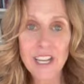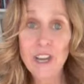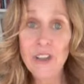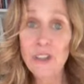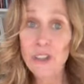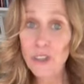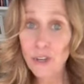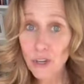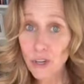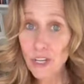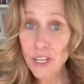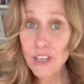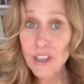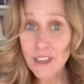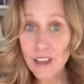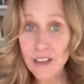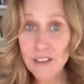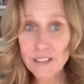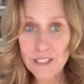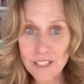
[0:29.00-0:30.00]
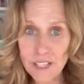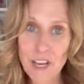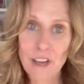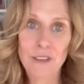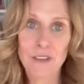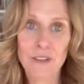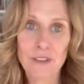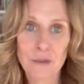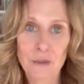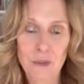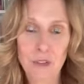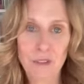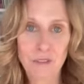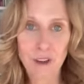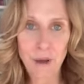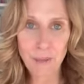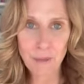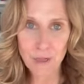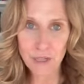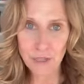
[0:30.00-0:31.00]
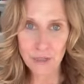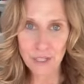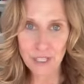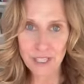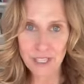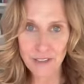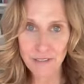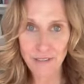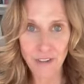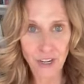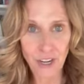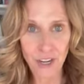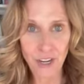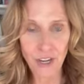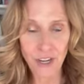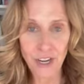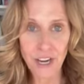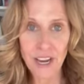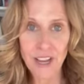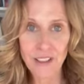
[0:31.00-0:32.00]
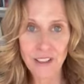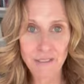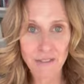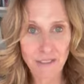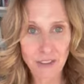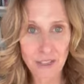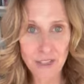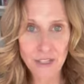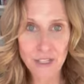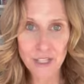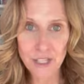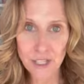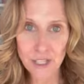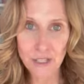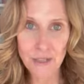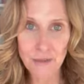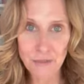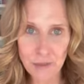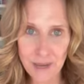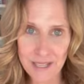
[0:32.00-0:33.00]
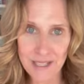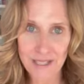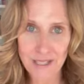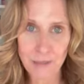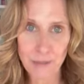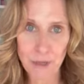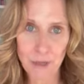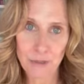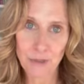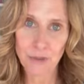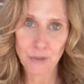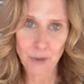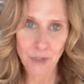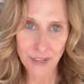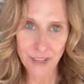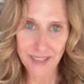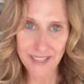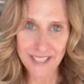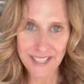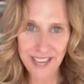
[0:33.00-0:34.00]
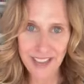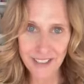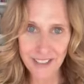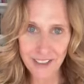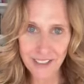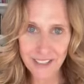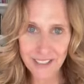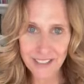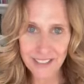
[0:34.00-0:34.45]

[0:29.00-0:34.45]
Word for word: thirty thousand dollars worth of opportunity for her in the first two months post working together.